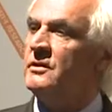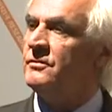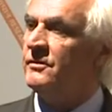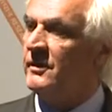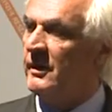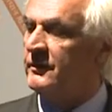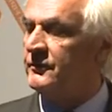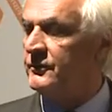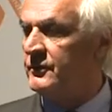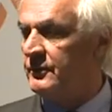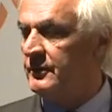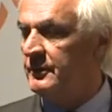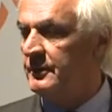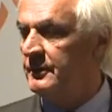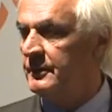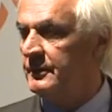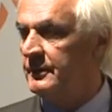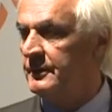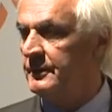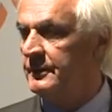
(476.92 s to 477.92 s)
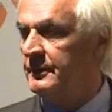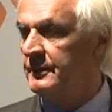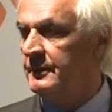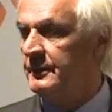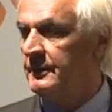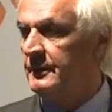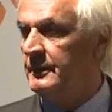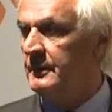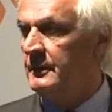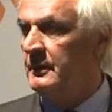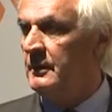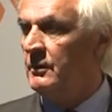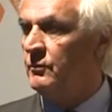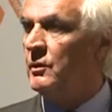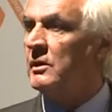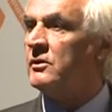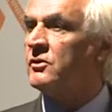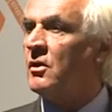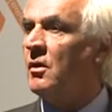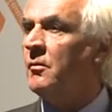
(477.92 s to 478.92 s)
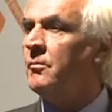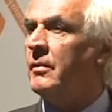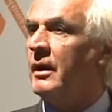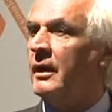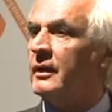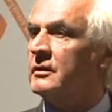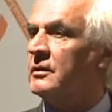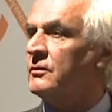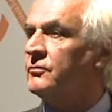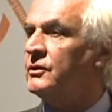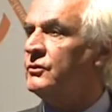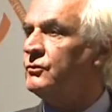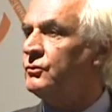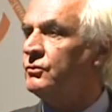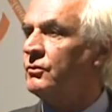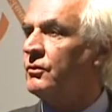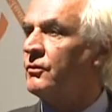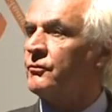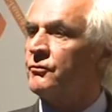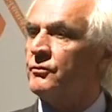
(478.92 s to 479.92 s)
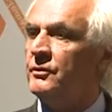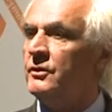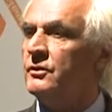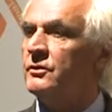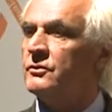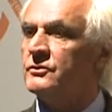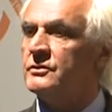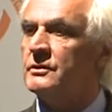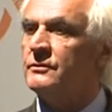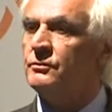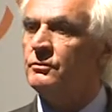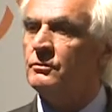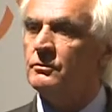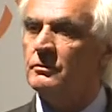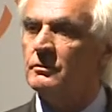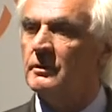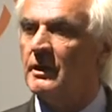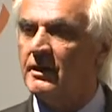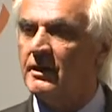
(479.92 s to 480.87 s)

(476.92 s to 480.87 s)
event. We'll come back every 2 or 3 years if you